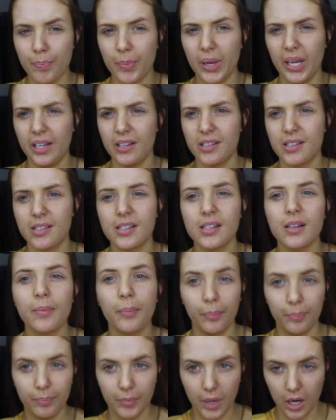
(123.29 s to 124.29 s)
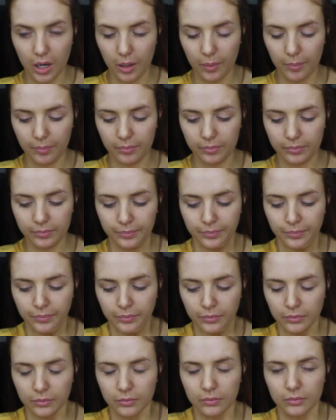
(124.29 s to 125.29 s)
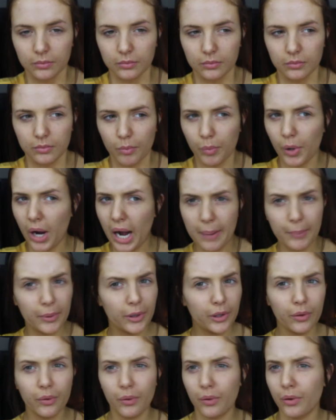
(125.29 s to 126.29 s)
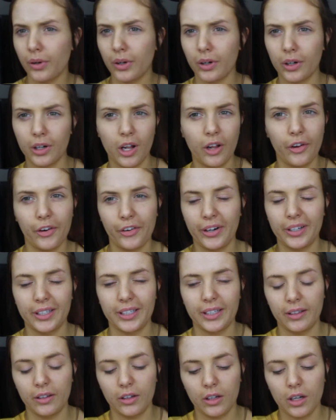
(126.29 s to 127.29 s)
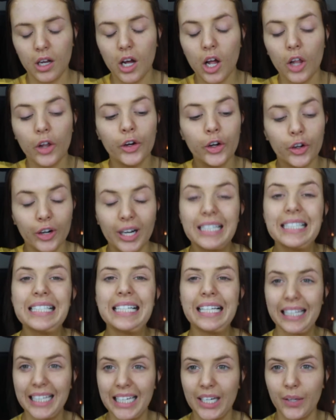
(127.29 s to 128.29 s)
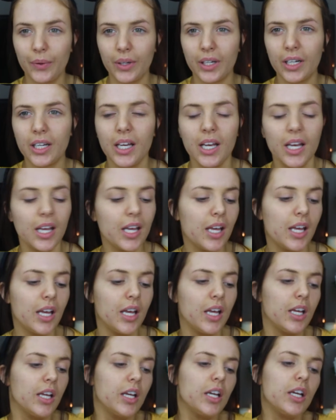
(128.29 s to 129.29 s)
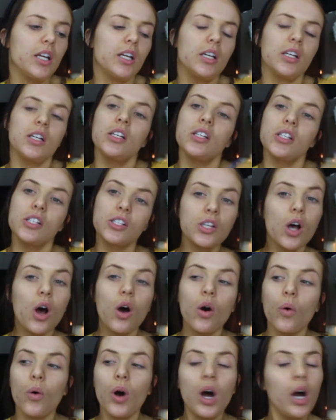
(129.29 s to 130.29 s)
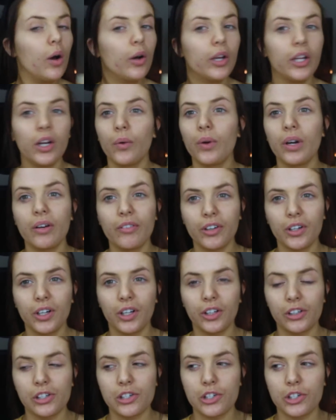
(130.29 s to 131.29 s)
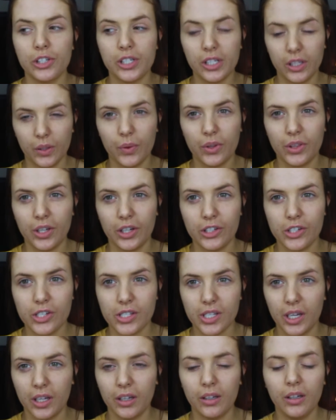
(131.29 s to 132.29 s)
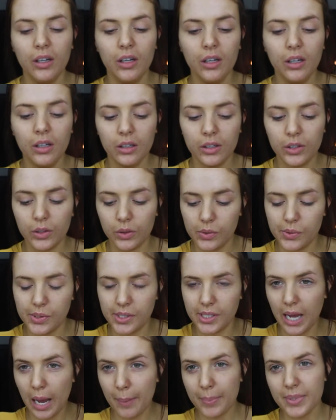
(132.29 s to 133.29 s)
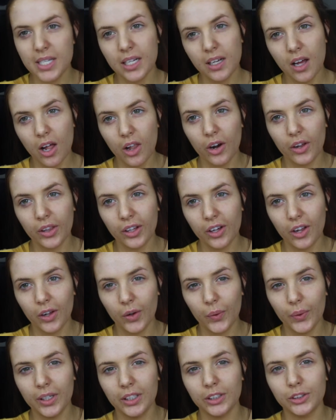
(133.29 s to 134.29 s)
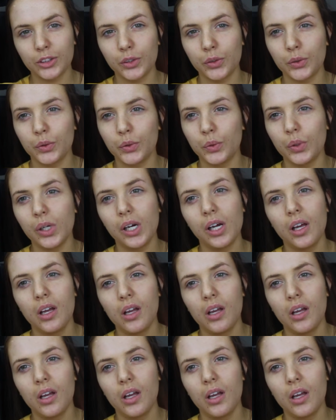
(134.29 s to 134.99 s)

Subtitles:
based primer or color correcting liquid. So, you know, whatever colors you're dealing with on your skin, use the opposite color on the color wheel to